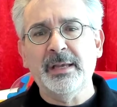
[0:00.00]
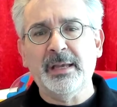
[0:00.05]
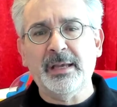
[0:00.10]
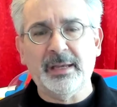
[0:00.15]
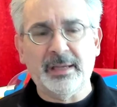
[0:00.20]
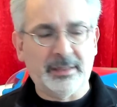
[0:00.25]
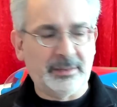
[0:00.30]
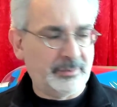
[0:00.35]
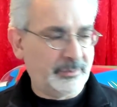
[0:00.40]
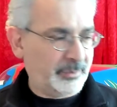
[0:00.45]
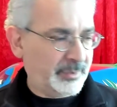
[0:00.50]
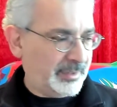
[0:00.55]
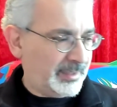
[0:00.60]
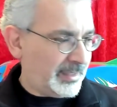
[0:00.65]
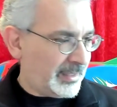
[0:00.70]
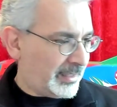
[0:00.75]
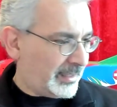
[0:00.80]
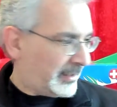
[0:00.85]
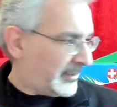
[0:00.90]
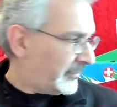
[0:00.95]
and we
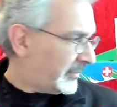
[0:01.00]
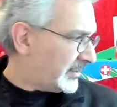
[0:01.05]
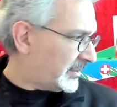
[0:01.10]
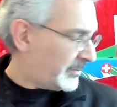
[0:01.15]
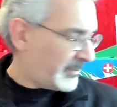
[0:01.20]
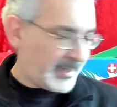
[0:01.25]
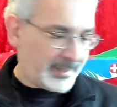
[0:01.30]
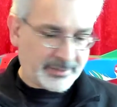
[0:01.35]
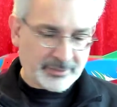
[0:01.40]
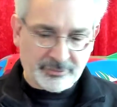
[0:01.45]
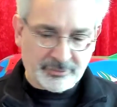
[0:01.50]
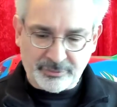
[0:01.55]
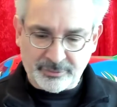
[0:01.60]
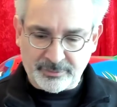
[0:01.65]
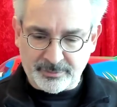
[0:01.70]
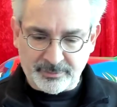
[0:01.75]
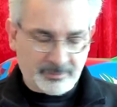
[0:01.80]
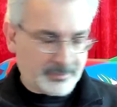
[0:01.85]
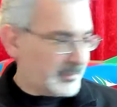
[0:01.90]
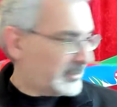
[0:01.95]
have a
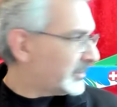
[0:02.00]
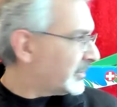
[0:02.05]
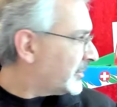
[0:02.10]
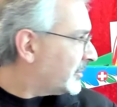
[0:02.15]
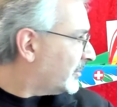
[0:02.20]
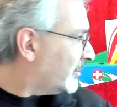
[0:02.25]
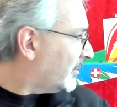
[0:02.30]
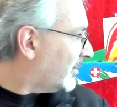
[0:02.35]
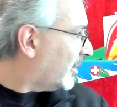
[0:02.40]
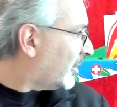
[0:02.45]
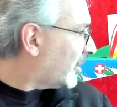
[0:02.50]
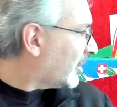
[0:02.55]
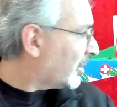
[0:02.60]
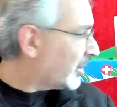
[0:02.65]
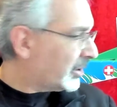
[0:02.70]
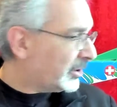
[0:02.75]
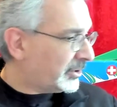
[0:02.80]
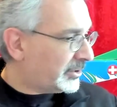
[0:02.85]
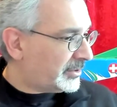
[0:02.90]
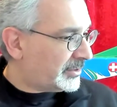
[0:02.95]
Spektrum
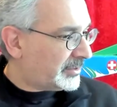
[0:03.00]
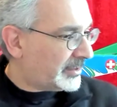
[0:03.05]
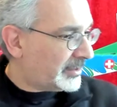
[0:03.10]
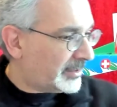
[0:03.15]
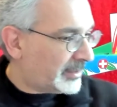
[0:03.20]
Smart,